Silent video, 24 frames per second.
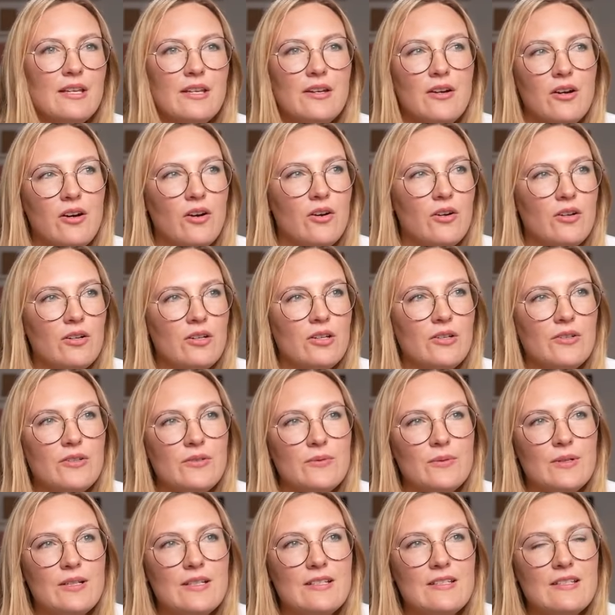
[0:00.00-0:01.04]
or close
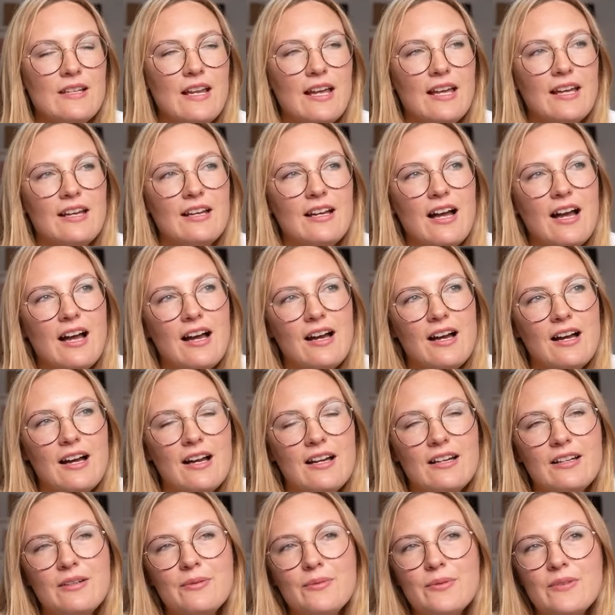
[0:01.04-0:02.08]
ones, like
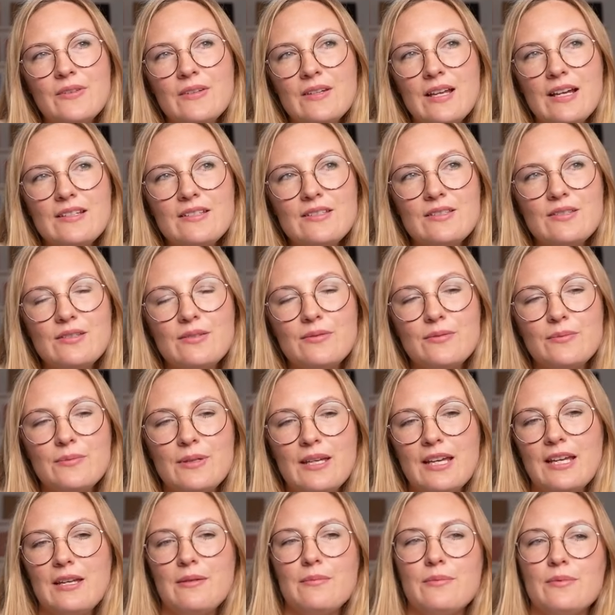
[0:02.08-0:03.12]
it was nice to
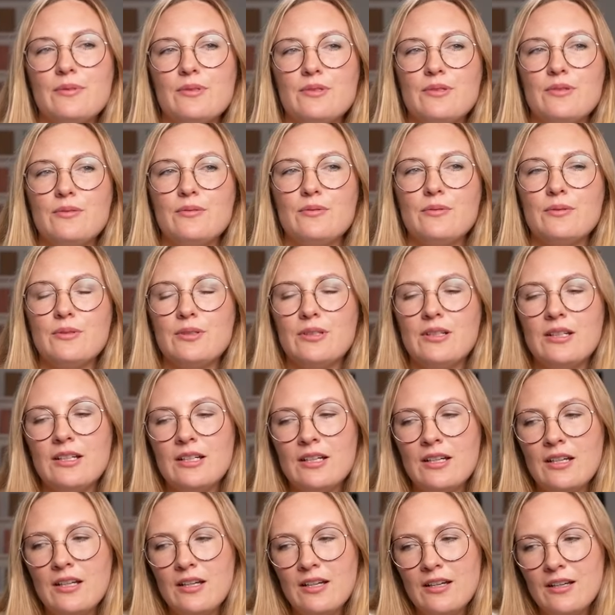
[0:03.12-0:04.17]
be able to
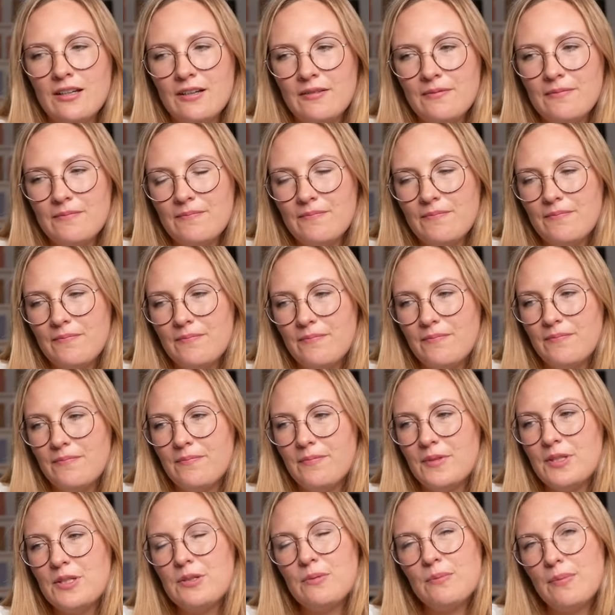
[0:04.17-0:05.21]

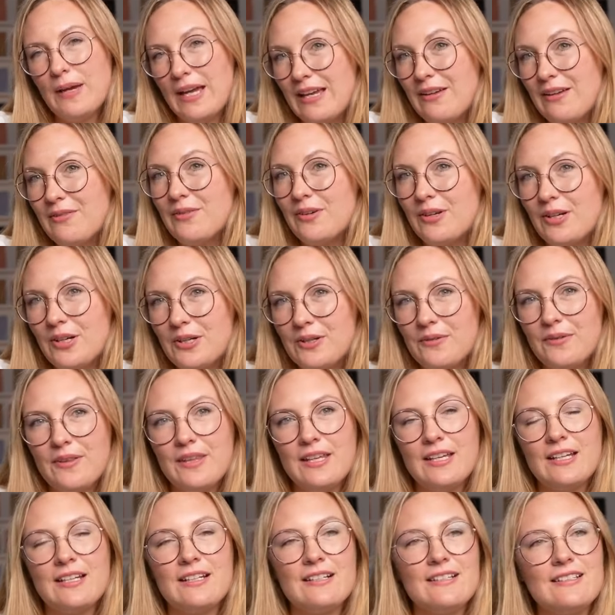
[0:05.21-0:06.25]
to pay for a lot of
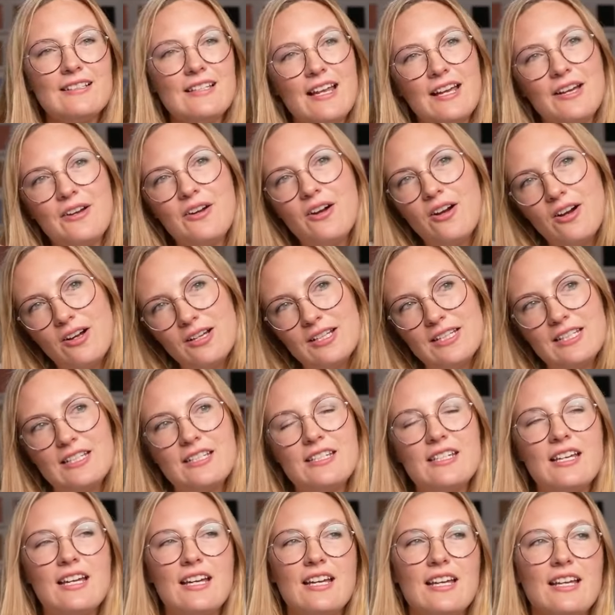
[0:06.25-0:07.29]
things like
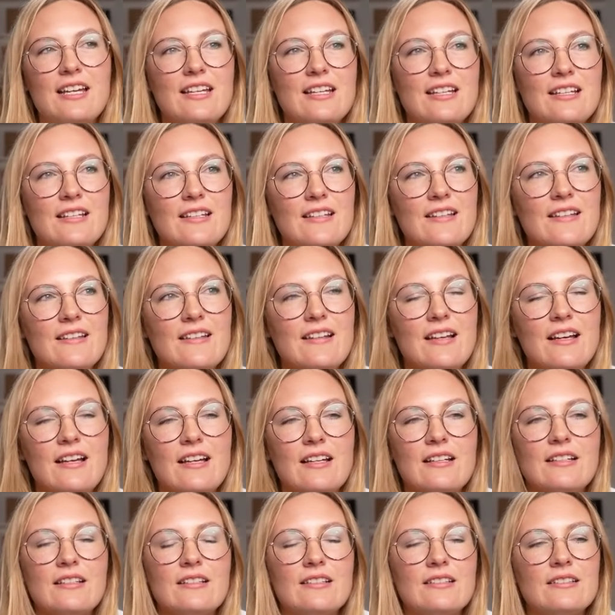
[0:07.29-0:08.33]
holidays
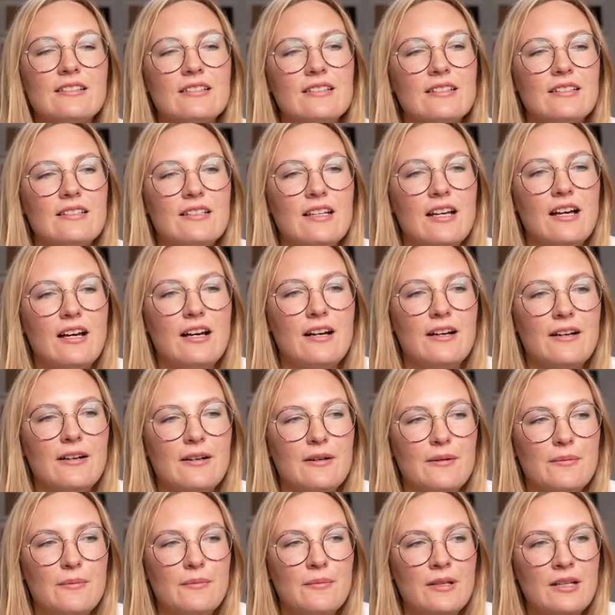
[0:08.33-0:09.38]
and
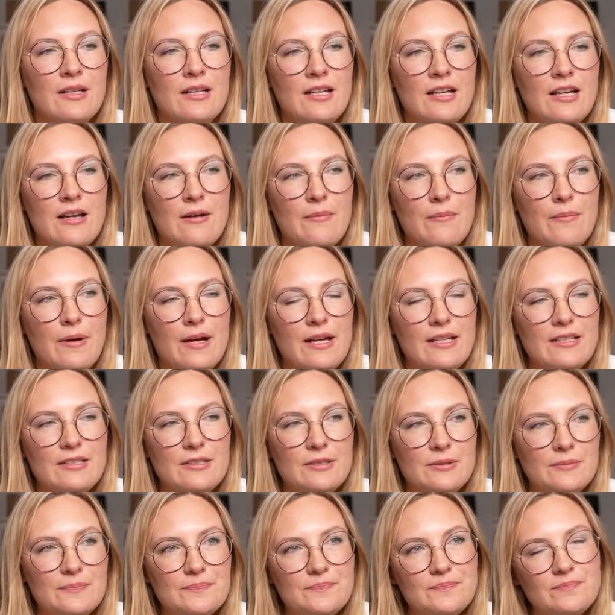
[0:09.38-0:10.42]

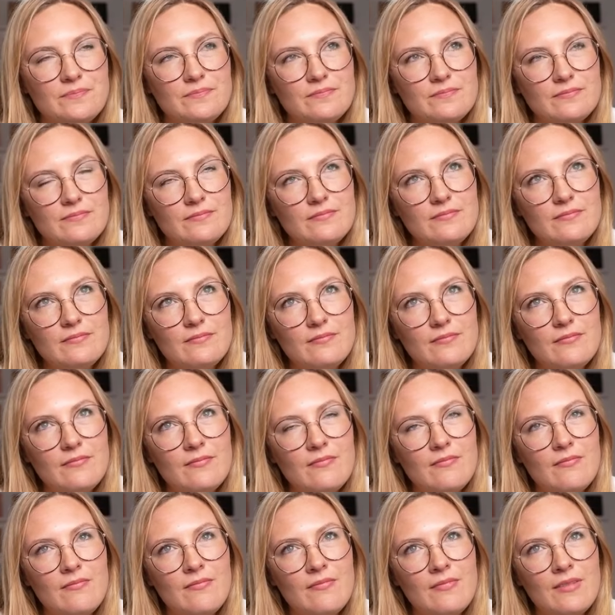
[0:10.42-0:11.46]
but
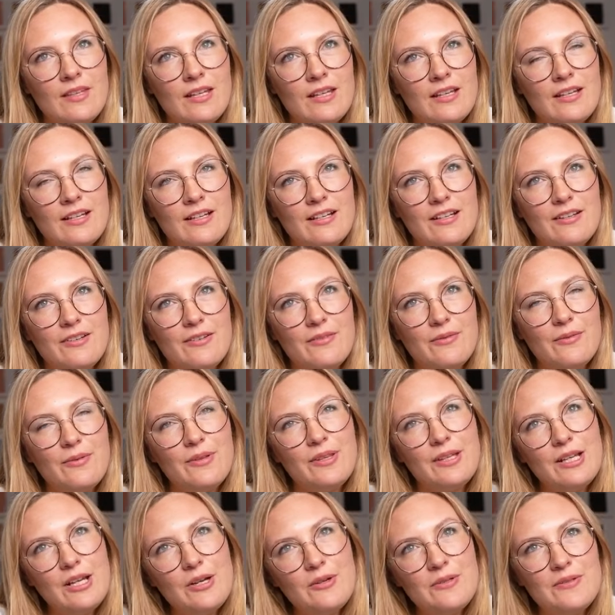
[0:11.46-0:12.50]
mm-hmm.
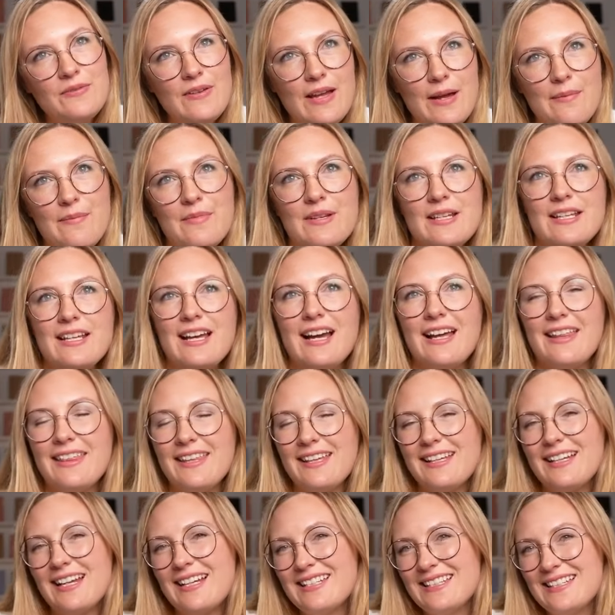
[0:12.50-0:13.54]
with close family i
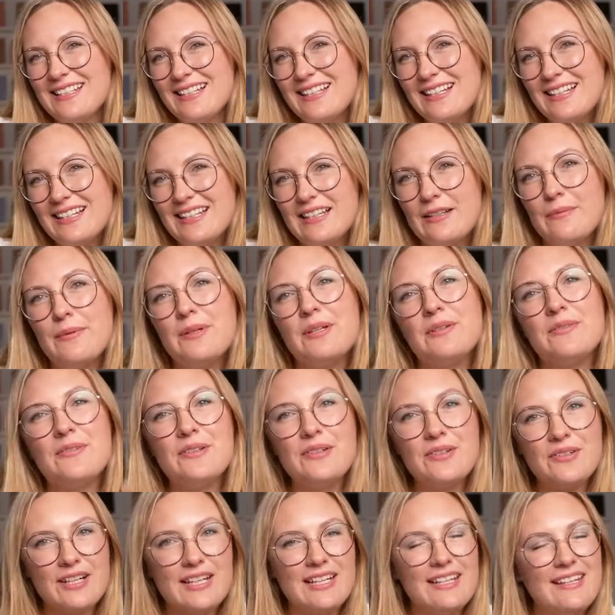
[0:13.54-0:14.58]
think that's still a little bit of a
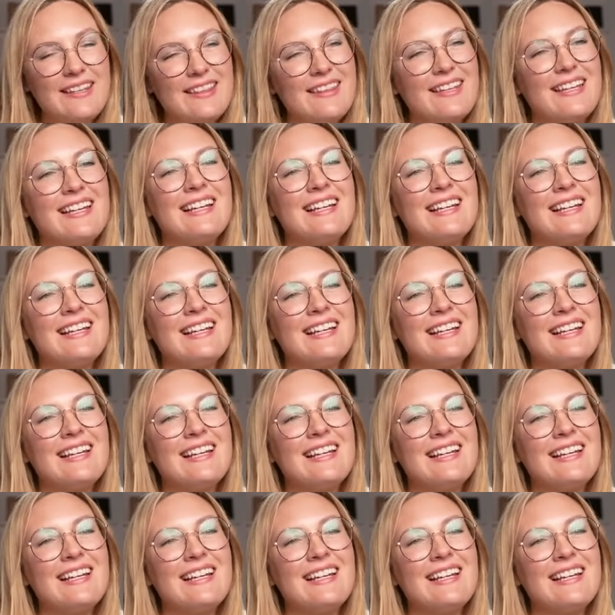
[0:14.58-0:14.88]
tricky thing